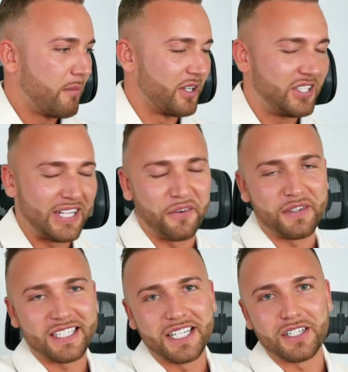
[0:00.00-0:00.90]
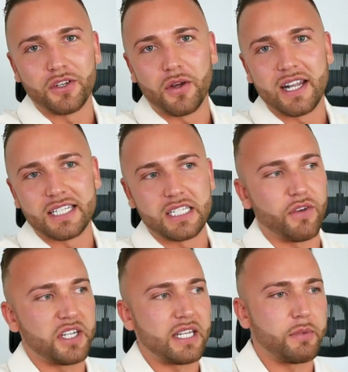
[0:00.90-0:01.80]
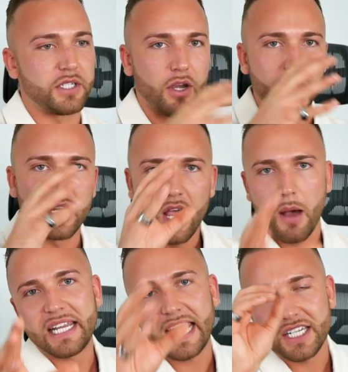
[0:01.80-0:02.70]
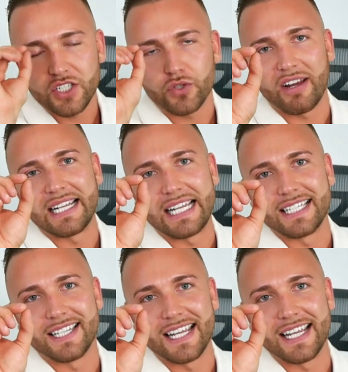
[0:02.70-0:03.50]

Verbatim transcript: myself as an interviewer and as this first episode. I'm going to get straight into